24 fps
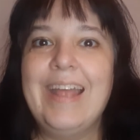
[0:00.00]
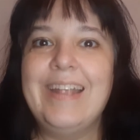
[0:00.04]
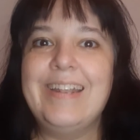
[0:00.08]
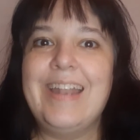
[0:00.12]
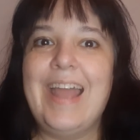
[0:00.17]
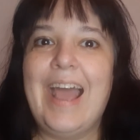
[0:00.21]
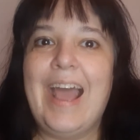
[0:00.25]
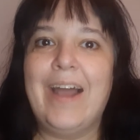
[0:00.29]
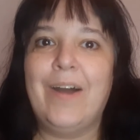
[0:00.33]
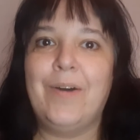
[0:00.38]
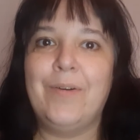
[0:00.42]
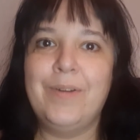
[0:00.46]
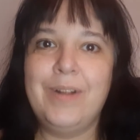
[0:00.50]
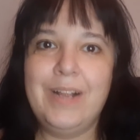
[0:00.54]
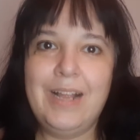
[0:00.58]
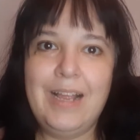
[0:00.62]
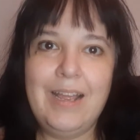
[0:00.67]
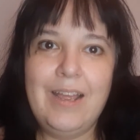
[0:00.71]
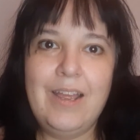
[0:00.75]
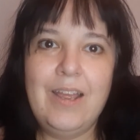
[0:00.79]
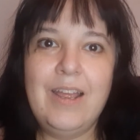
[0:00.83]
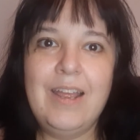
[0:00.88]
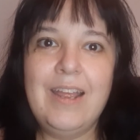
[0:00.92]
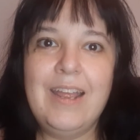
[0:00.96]
Now,
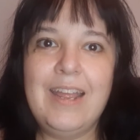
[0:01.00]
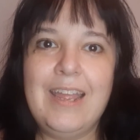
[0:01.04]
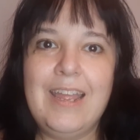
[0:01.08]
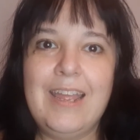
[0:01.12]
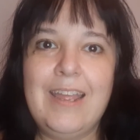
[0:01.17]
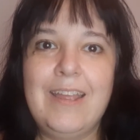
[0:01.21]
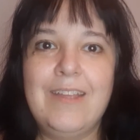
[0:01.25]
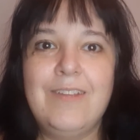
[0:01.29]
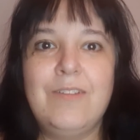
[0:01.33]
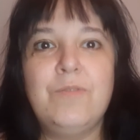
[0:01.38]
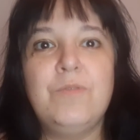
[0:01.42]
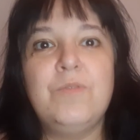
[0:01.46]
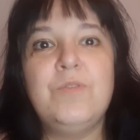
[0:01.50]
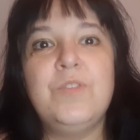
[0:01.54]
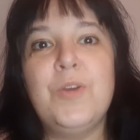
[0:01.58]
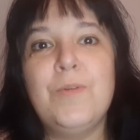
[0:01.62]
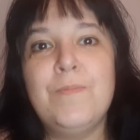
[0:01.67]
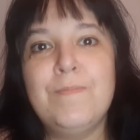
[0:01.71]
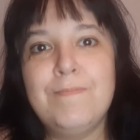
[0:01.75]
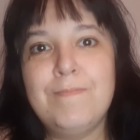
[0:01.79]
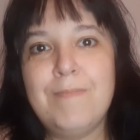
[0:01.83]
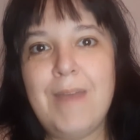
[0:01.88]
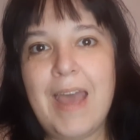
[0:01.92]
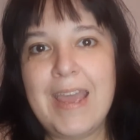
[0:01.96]

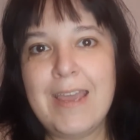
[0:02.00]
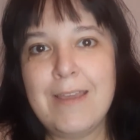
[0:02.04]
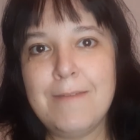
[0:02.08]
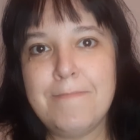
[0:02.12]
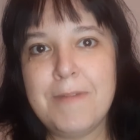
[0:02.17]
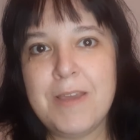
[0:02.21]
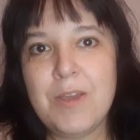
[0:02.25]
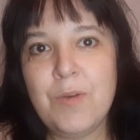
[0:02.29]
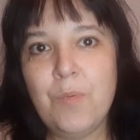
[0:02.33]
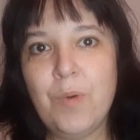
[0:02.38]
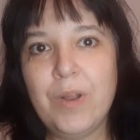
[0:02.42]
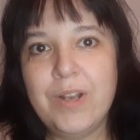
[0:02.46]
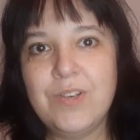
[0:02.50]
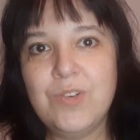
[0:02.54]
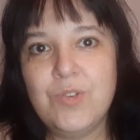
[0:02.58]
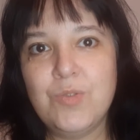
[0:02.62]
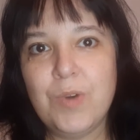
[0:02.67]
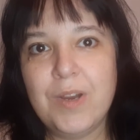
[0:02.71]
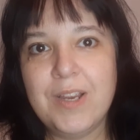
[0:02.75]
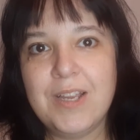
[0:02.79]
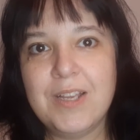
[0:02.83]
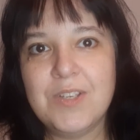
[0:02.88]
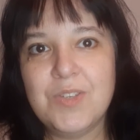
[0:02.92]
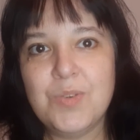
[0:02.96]
you may be
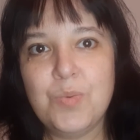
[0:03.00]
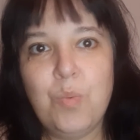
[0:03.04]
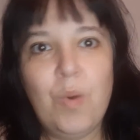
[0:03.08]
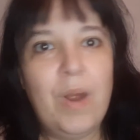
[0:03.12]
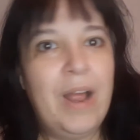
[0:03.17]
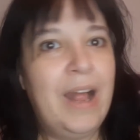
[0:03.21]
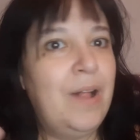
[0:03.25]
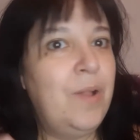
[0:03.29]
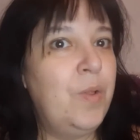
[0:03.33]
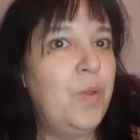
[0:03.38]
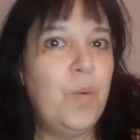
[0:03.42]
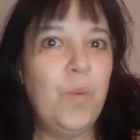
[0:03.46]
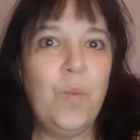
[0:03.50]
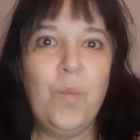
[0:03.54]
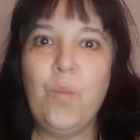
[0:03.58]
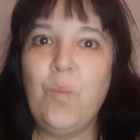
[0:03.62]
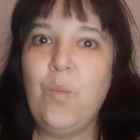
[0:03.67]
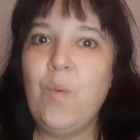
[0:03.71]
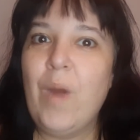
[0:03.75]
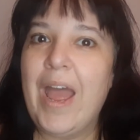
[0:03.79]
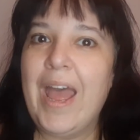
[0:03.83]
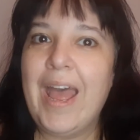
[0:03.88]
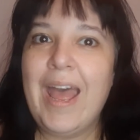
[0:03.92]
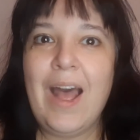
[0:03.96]
wondering as well,
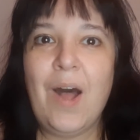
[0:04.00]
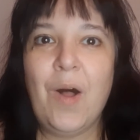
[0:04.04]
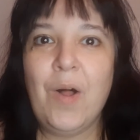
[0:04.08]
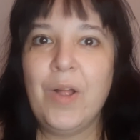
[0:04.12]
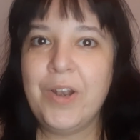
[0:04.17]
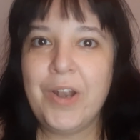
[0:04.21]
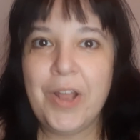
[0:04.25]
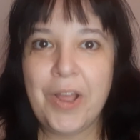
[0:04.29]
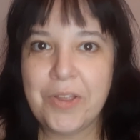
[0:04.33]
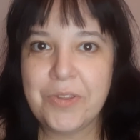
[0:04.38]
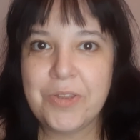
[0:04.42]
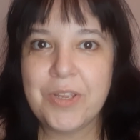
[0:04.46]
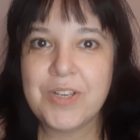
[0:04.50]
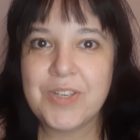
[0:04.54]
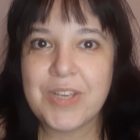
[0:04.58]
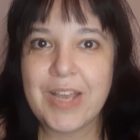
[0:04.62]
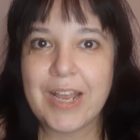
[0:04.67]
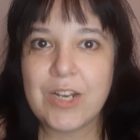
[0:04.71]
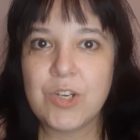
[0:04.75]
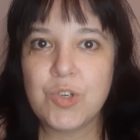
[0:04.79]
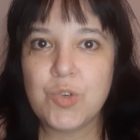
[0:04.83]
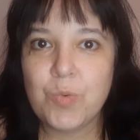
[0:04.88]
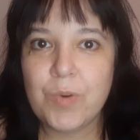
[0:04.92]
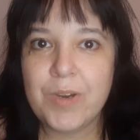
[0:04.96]
where on earth is
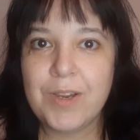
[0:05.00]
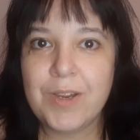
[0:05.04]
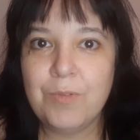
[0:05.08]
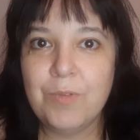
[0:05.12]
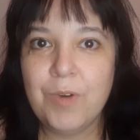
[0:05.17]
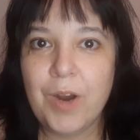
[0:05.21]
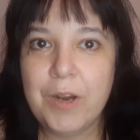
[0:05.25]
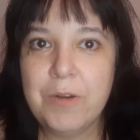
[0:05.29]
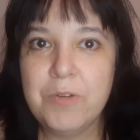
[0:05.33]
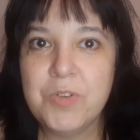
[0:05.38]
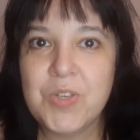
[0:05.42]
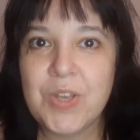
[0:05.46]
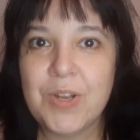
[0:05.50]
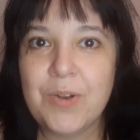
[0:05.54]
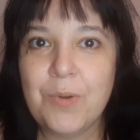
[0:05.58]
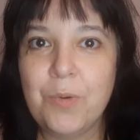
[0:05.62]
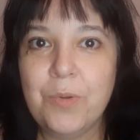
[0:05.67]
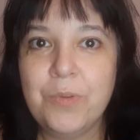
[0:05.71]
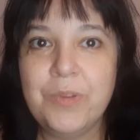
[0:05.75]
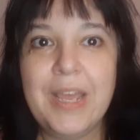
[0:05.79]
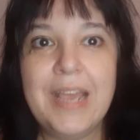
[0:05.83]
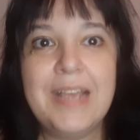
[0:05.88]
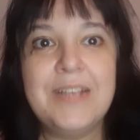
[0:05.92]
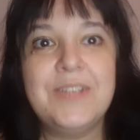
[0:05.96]
Andrea Rose in
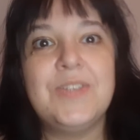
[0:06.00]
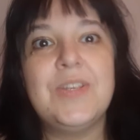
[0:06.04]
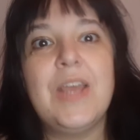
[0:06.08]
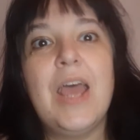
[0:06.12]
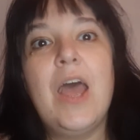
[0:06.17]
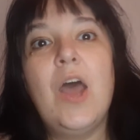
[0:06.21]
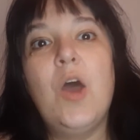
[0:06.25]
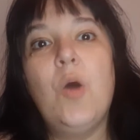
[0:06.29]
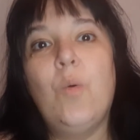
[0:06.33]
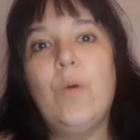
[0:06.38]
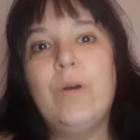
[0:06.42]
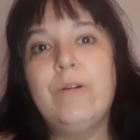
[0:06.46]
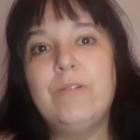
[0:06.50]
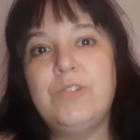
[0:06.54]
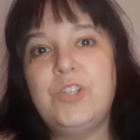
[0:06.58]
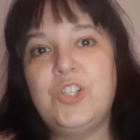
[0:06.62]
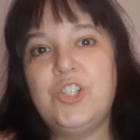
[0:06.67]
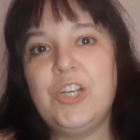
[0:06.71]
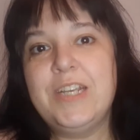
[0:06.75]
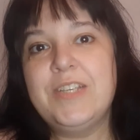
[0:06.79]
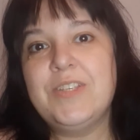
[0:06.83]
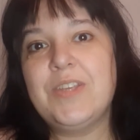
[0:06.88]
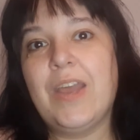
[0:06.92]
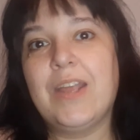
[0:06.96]
all this? Well,
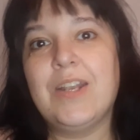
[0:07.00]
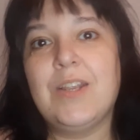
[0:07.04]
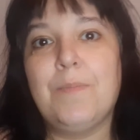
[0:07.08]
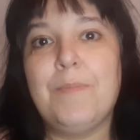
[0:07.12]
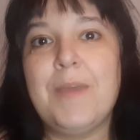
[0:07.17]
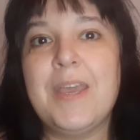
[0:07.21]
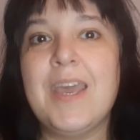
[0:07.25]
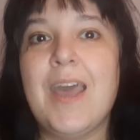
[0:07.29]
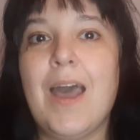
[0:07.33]
she's going to be